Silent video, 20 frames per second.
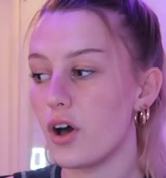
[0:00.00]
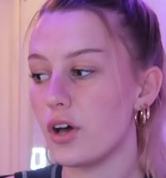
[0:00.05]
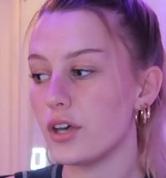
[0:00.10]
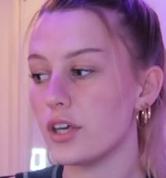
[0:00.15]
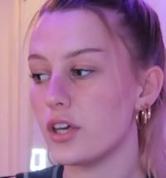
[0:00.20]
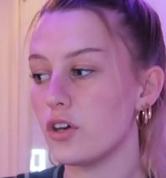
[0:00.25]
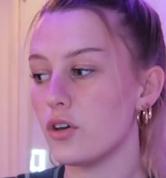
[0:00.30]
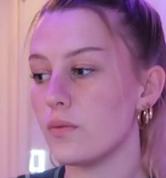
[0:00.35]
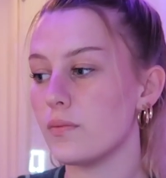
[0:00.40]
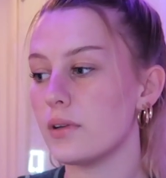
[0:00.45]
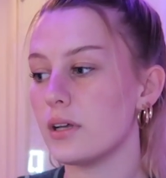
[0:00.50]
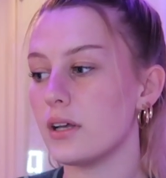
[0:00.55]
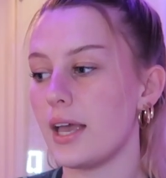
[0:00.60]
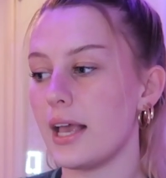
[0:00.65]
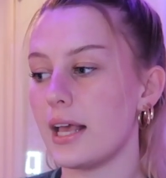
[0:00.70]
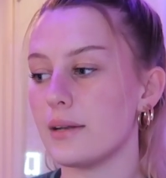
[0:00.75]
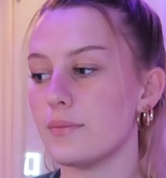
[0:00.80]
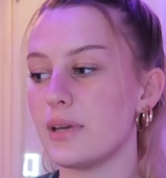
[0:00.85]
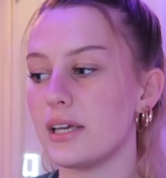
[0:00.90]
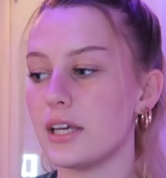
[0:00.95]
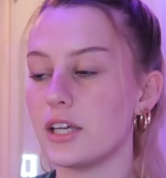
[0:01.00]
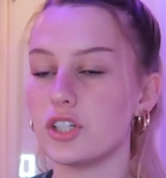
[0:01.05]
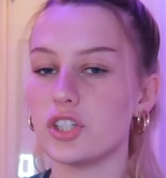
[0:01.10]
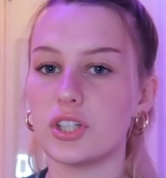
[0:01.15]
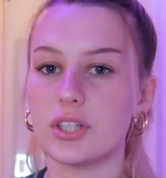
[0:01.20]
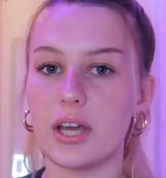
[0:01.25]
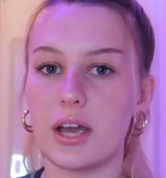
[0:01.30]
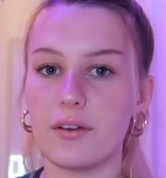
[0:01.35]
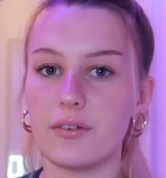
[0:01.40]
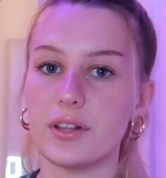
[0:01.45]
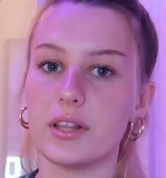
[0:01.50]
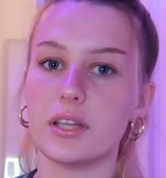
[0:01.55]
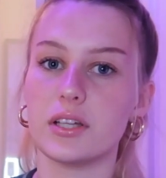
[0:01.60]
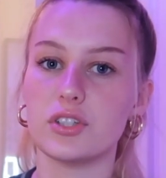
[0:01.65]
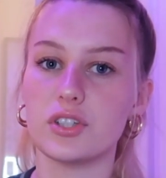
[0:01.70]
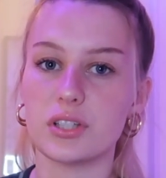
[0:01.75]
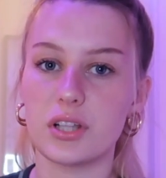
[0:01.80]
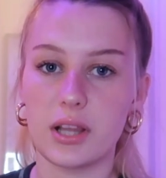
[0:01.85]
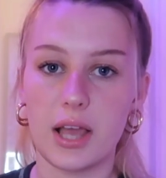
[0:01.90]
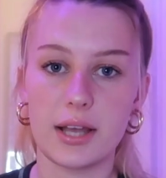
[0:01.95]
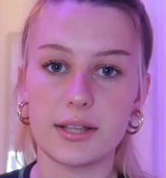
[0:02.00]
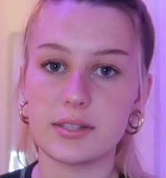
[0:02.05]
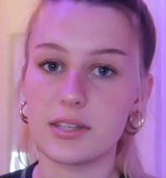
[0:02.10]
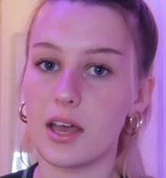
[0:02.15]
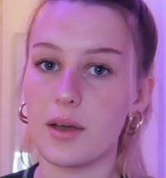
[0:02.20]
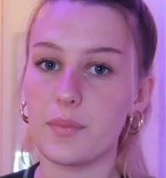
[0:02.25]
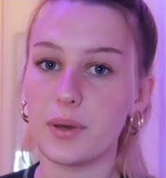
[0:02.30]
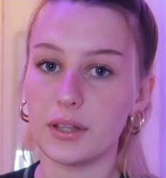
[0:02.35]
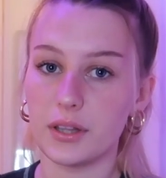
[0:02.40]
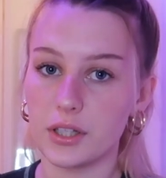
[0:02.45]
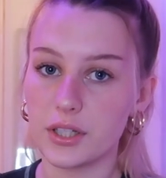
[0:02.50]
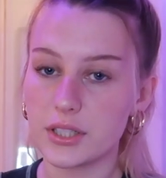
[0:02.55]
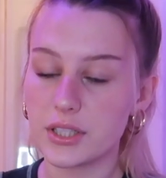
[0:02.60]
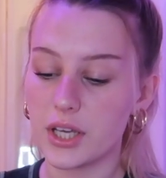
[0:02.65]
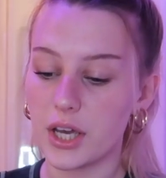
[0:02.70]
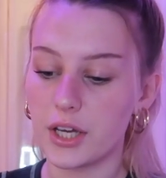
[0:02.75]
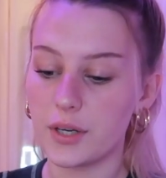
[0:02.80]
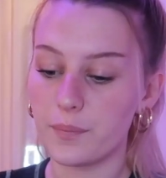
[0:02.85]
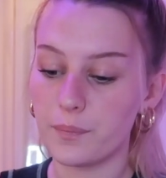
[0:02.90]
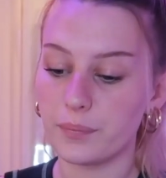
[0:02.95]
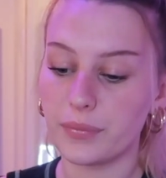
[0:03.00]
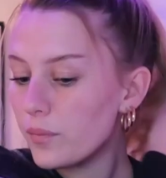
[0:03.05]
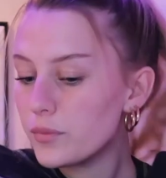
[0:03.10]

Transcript: volume and making sure that everything just lines up and looks good.